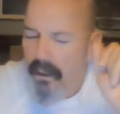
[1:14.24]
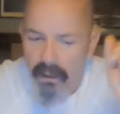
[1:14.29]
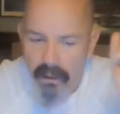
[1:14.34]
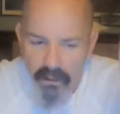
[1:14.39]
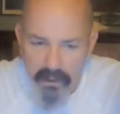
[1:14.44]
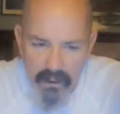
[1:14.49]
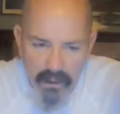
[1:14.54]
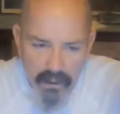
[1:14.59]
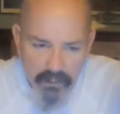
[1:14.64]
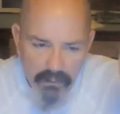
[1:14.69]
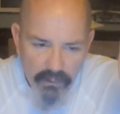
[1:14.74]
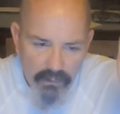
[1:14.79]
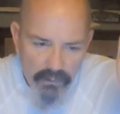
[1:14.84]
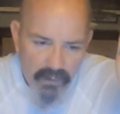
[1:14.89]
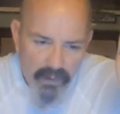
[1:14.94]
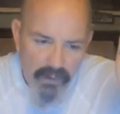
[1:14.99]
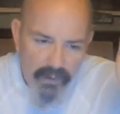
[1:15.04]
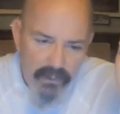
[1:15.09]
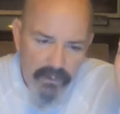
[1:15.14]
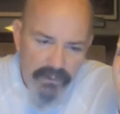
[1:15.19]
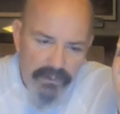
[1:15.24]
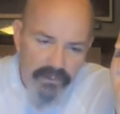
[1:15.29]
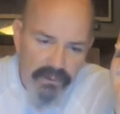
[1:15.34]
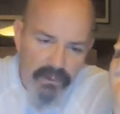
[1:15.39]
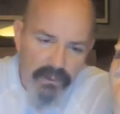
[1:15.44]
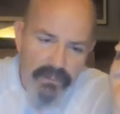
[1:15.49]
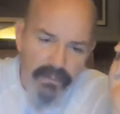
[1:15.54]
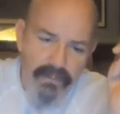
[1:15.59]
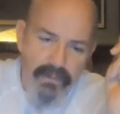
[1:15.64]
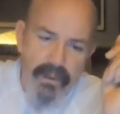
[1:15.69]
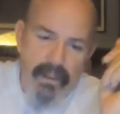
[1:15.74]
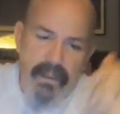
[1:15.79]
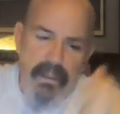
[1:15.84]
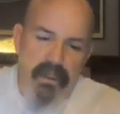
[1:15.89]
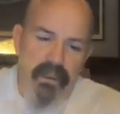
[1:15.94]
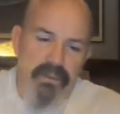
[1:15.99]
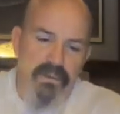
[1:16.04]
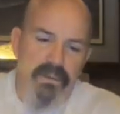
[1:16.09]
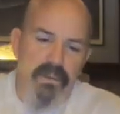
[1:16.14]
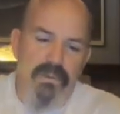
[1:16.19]
The other tail
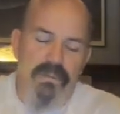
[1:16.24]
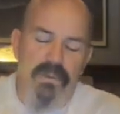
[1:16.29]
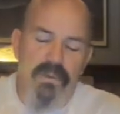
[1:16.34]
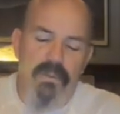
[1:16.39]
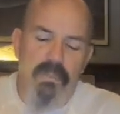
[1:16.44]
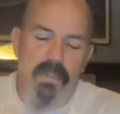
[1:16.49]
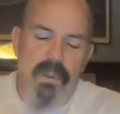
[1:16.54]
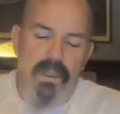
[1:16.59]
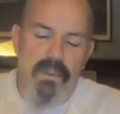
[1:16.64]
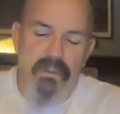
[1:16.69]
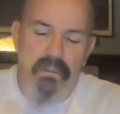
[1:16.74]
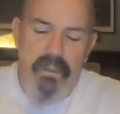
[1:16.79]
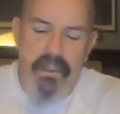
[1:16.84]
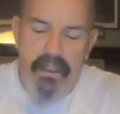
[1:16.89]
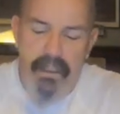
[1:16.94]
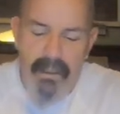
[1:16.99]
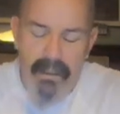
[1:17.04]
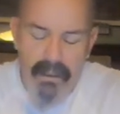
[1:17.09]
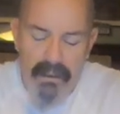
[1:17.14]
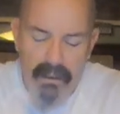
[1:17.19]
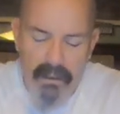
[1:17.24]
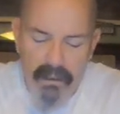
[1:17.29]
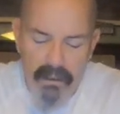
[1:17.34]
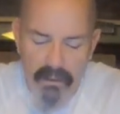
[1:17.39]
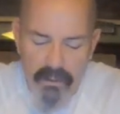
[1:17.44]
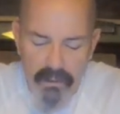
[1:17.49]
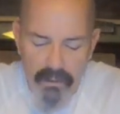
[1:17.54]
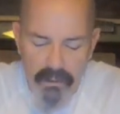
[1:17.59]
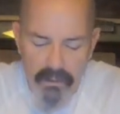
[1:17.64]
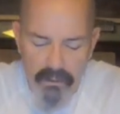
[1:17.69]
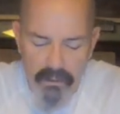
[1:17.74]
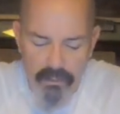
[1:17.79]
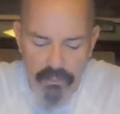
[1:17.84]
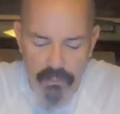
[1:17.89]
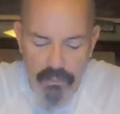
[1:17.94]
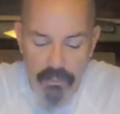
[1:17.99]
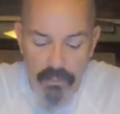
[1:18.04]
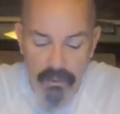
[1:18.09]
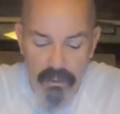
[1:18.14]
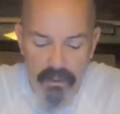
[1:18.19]
surface bait that I
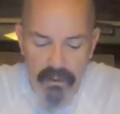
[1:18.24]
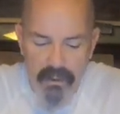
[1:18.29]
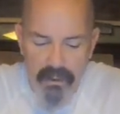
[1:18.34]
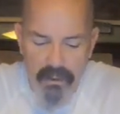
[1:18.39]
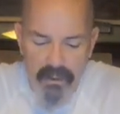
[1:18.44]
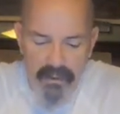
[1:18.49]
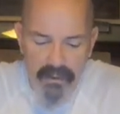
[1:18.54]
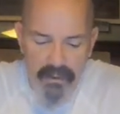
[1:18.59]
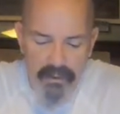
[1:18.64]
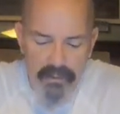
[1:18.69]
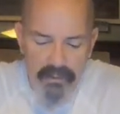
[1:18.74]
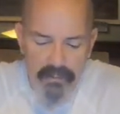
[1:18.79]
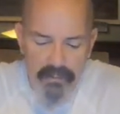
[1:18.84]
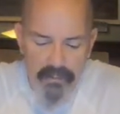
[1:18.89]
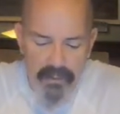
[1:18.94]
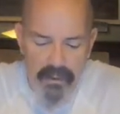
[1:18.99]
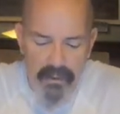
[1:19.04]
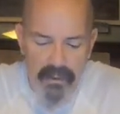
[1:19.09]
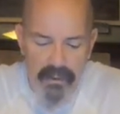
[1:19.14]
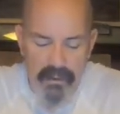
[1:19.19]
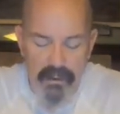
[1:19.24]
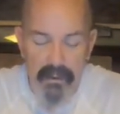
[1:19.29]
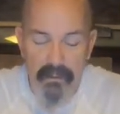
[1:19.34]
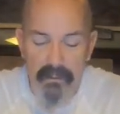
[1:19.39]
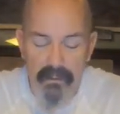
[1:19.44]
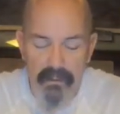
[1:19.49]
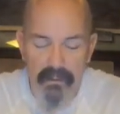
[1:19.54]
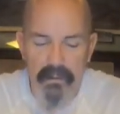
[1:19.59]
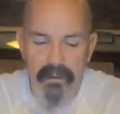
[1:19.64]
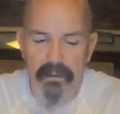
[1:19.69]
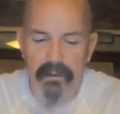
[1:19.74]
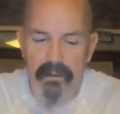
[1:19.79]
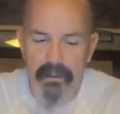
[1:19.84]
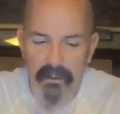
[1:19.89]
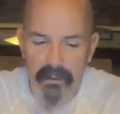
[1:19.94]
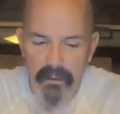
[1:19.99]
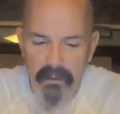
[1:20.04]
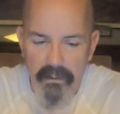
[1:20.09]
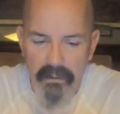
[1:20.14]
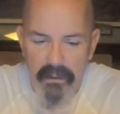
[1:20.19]
really like, and it does
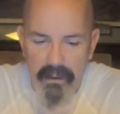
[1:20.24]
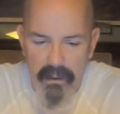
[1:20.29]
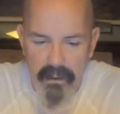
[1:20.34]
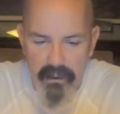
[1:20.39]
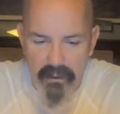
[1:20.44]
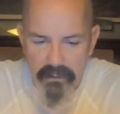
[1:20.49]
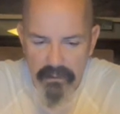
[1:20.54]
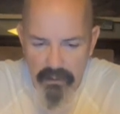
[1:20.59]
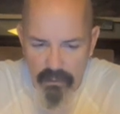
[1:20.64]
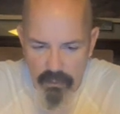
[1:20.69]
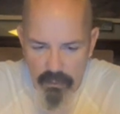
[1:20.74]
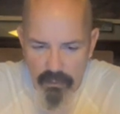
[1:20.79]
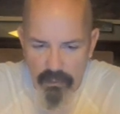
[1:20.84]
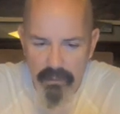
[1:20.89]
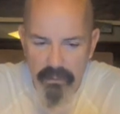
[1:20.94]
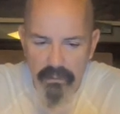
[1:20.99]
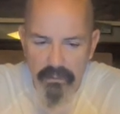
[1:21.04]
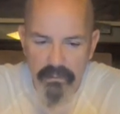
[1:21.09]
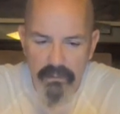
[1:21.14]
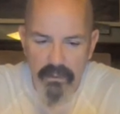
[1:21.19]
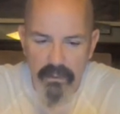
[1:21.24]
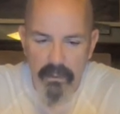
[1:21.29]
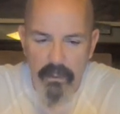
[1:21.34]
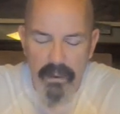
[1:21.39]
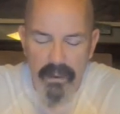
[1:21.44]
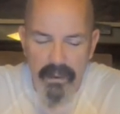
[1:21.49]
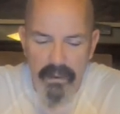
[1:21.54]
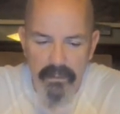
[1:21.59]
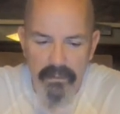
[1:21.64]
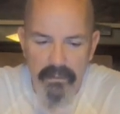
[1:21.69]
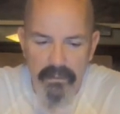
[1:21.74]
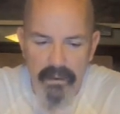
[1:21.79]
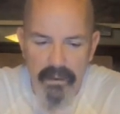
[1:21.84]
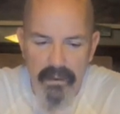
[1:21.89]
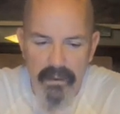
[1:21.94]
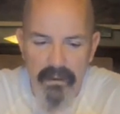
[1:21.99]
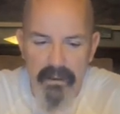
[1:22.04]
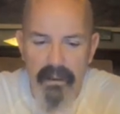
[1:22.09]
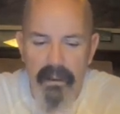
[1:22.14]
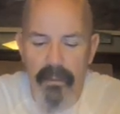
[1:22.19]
tick on its own the way it
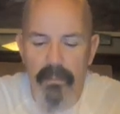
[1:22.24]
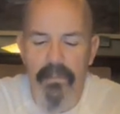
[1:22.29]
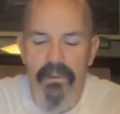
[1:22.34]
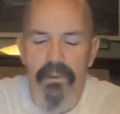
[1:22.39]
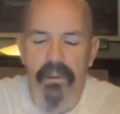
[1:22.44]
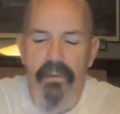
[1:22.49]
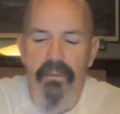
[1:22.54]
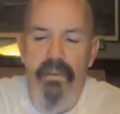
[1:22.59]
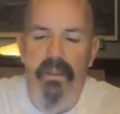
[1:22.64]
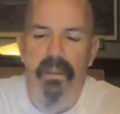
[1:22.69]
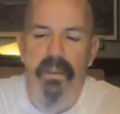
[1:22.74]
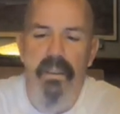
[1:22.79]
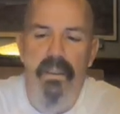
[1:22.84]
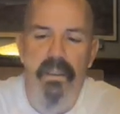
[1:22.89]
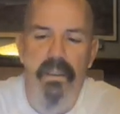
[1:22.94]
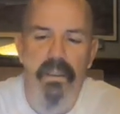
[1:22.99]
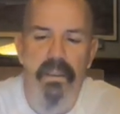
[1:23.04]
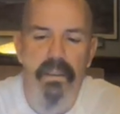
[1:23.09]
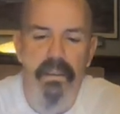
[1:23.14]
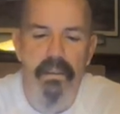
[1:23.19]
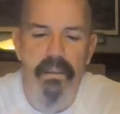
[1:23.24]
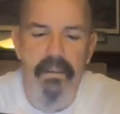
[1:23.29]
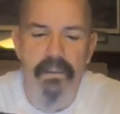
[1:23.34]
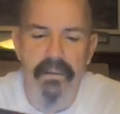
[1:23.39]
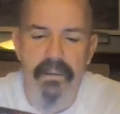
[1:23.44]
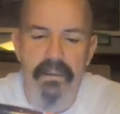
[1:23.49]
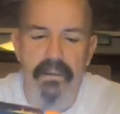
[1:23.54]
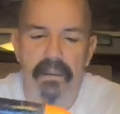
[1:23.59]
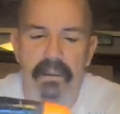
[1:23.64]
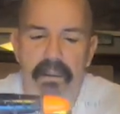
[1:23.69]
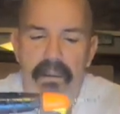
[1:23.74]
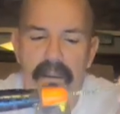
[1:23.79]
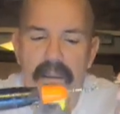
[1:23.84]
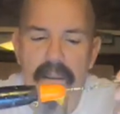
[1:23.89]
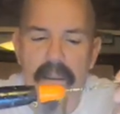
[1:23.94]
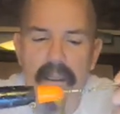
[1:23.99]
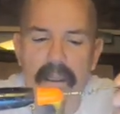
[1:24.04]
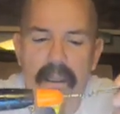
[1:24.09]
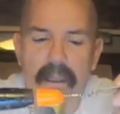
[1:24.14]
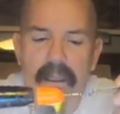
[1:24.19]
comes and everything, is the